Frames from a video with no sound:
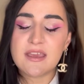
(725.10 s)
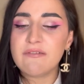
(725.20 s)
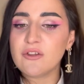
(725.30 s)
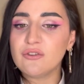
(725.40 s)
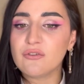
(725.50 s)

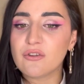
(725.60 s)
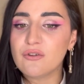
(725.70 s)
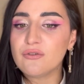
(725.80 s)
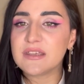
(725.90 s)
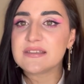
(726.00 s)
Even though the
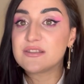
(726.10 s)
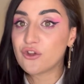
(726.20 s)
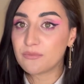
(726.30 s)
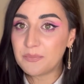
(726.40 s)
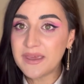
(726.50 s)
look is
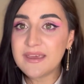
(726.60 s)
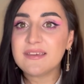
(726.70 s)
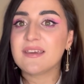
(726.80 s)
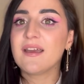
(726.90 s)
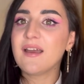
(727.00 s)
not
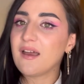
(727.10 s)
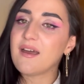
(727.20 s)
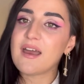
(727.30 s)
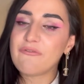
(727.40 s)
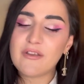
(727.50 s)
pink,
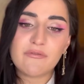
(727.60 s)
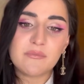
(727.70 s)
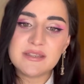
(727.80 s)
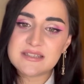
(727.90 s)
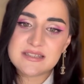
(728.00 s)
I think for
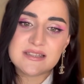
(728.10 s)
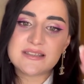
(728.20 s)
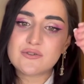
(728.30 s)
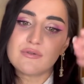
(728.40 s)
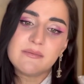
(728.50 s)
me this is
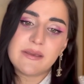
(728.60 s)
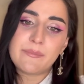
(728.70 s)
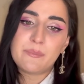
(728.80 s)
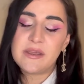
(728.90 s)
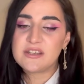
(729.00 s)

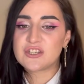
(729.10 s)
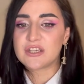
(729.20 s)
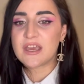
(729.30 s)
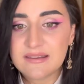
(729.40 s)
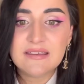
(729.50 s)
screaming pink
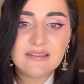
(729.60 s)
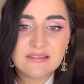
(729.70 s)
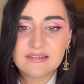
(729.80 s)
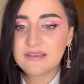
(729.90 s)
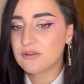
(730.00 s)
sugar.
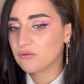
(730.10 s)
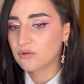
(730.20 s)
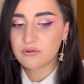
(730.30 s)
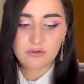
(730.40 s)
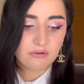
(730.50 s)
Easy, you
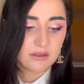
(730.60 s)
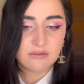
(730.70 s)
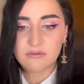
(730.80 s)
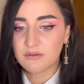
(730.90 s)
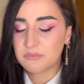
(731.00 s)
know, you're going
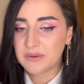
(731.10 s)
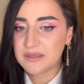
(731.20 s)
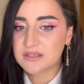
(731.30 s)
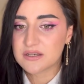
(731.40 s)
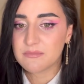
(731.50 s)
to the
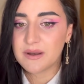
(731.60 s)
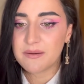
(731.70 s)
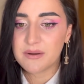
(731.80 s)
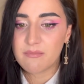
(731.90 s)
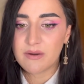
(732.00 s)
beach, blah
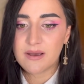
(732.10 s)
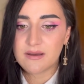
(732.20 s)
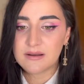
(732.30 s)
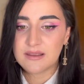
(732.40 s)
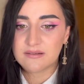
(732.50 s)
blah blah, let's